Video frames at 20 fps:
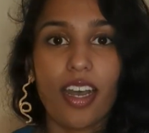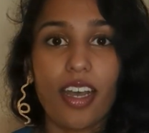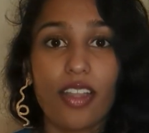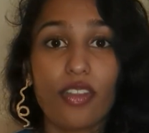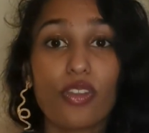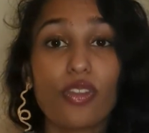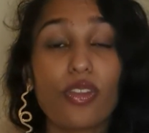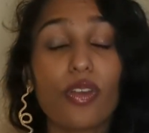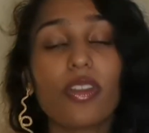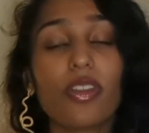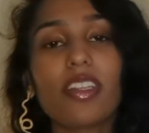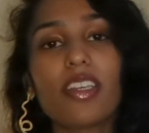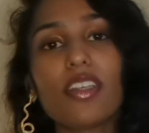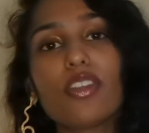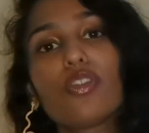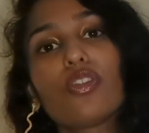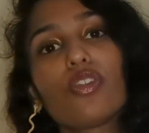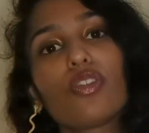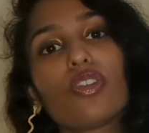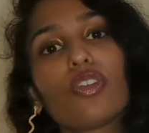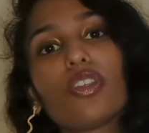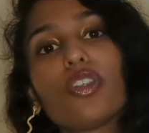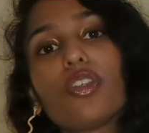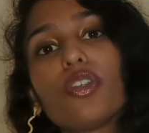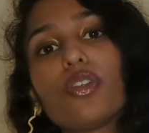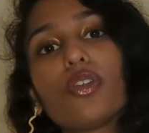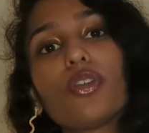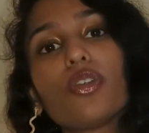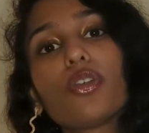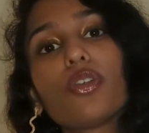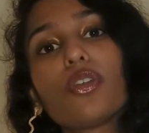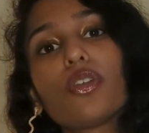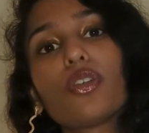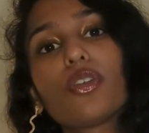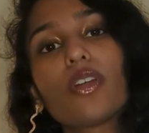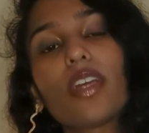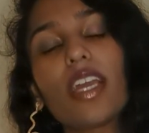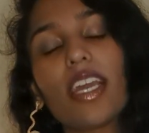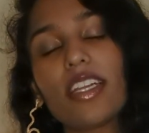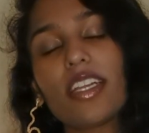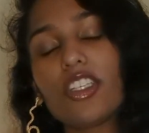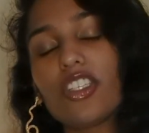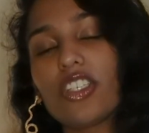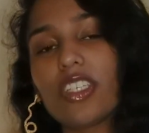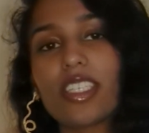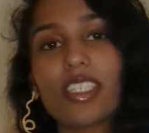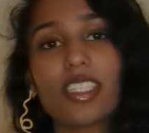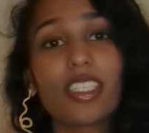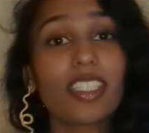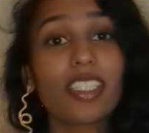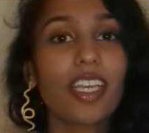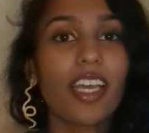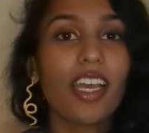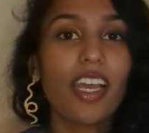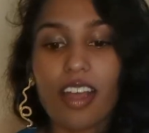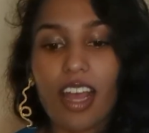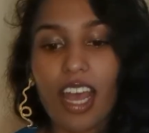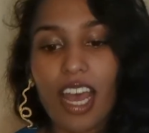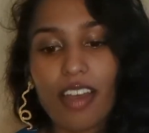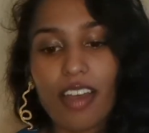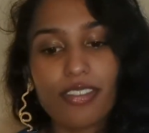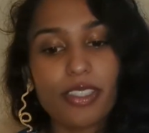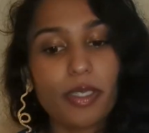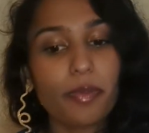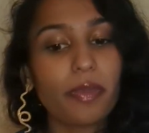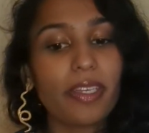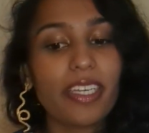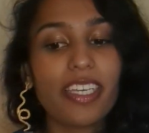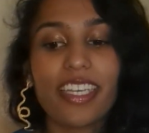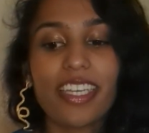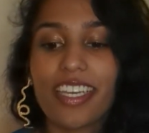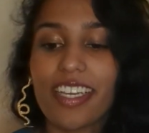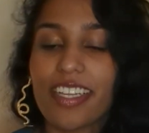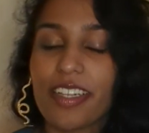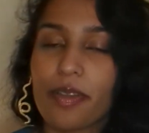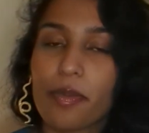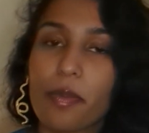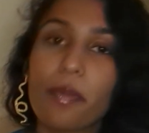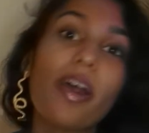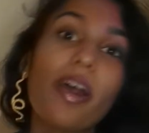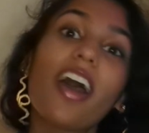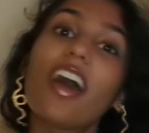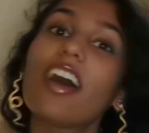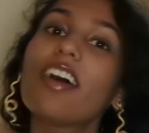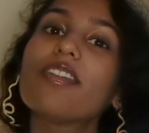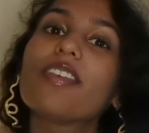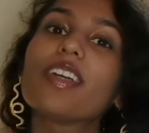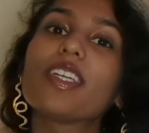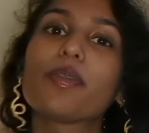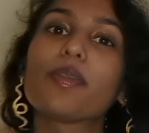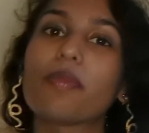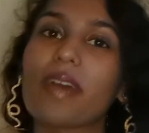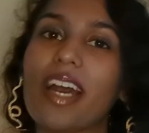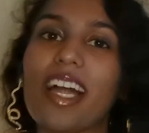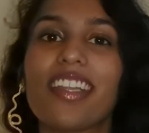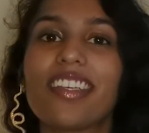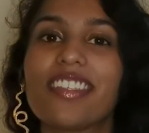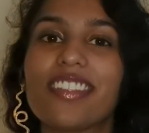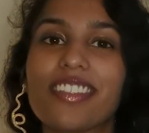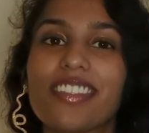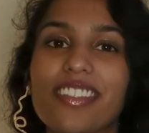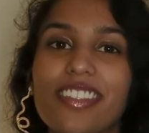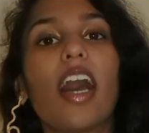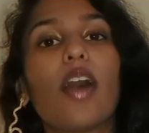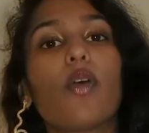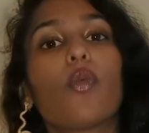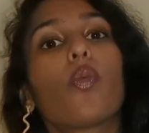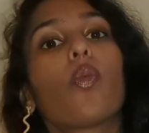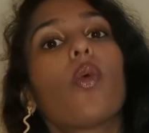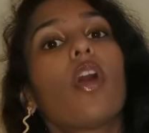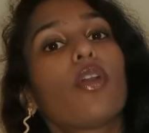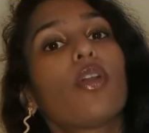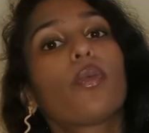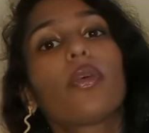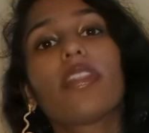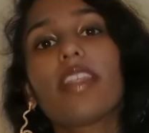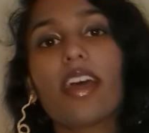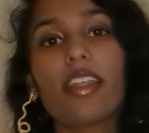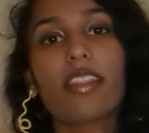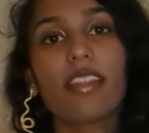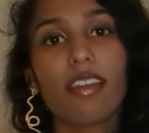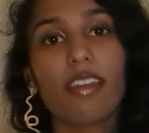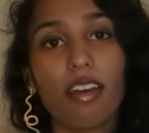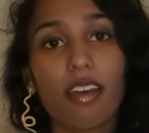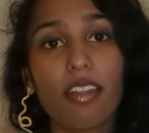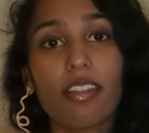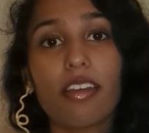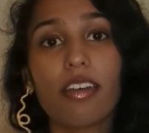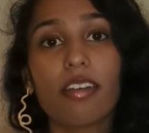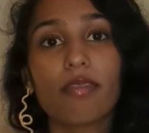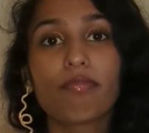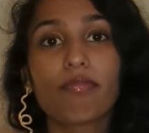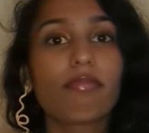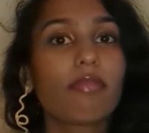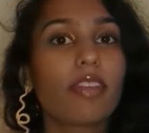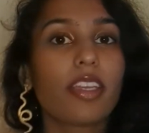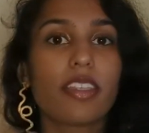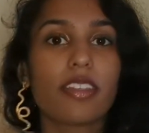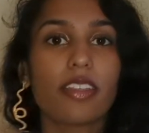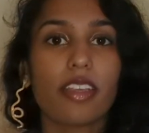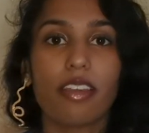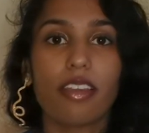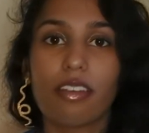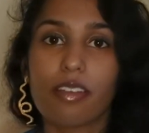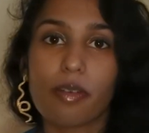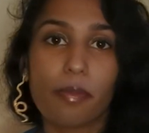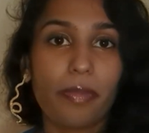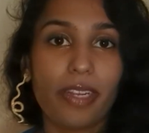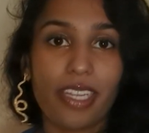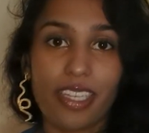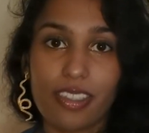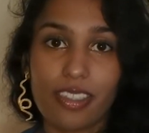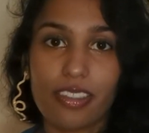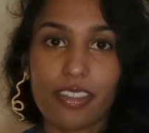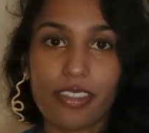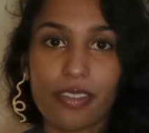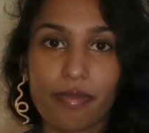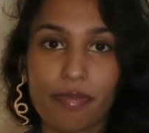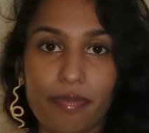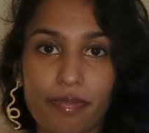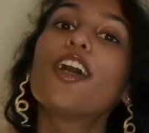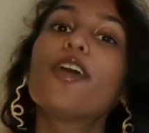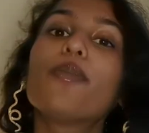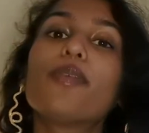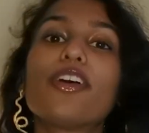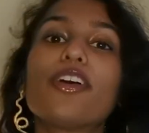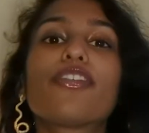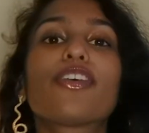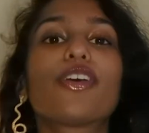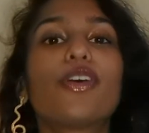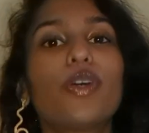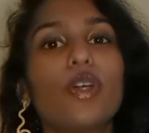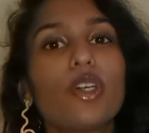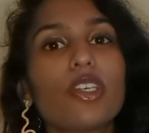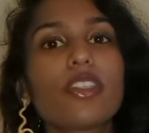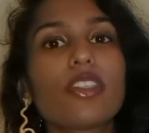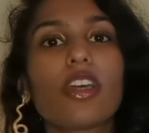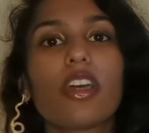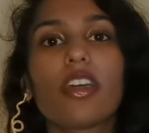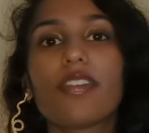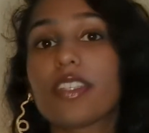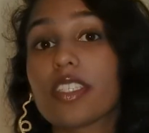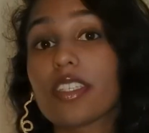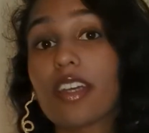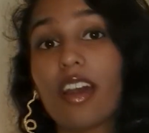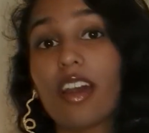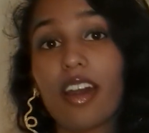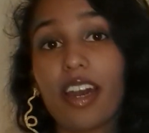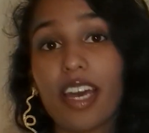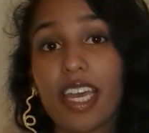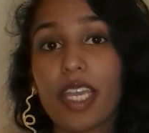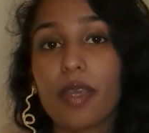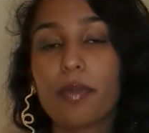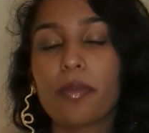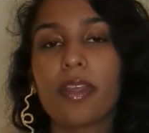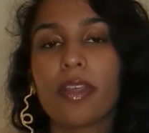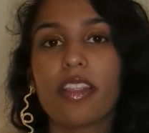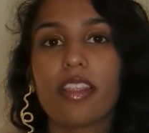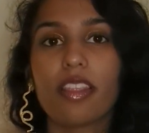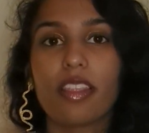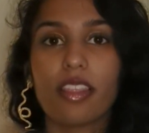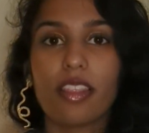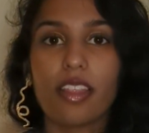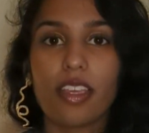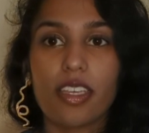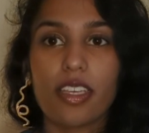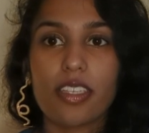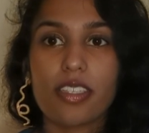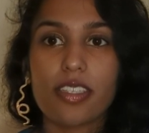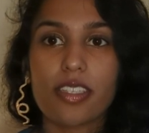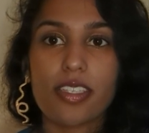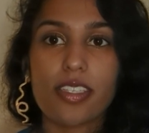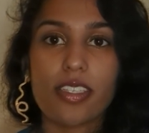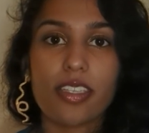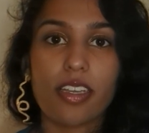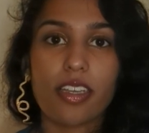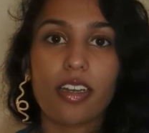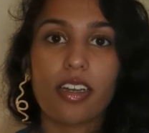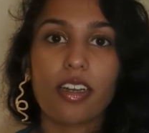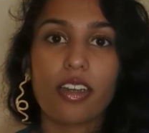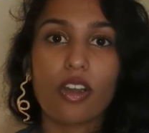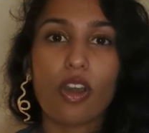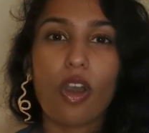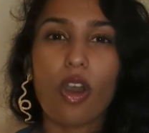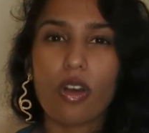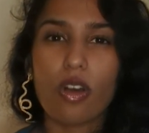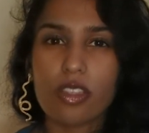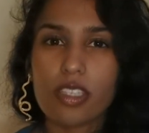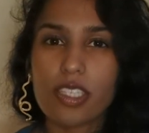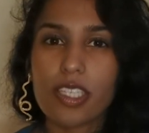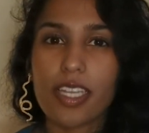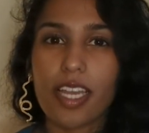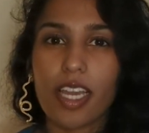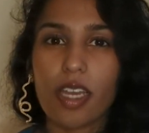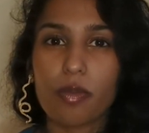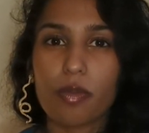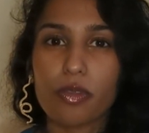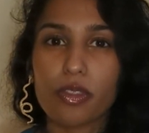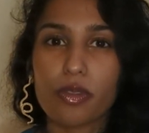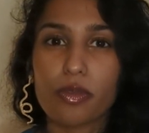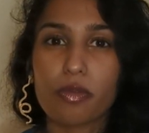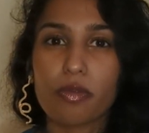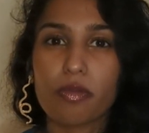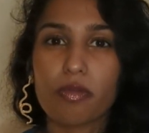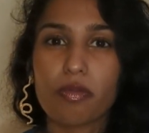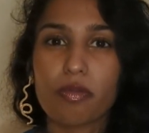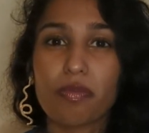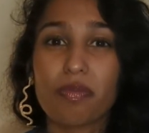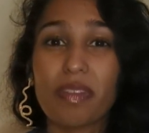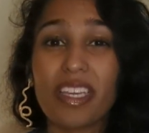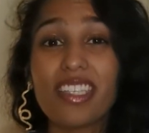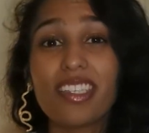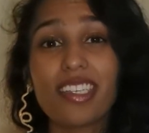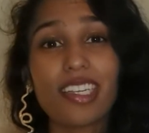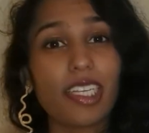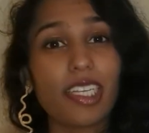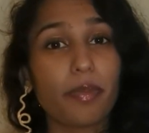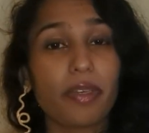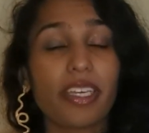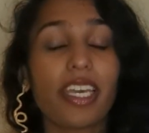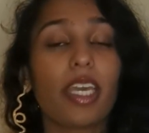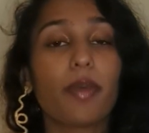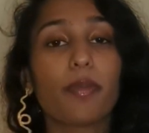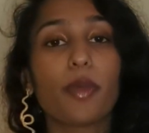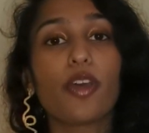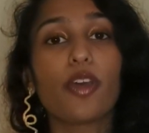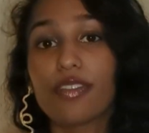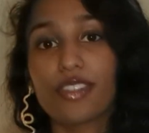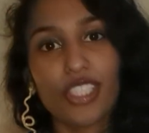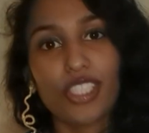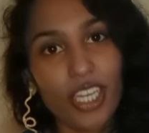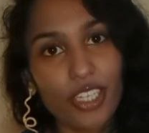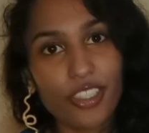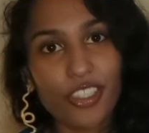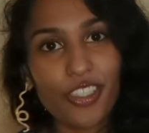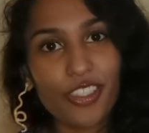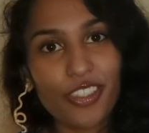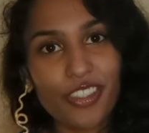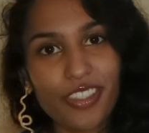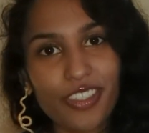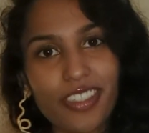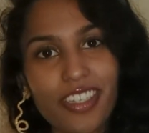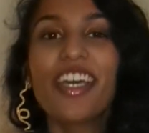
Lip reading: And so these two energies have to be in perfect balance, and one without the other is incomplete. But of course, over time, this concept basically became overshadowed.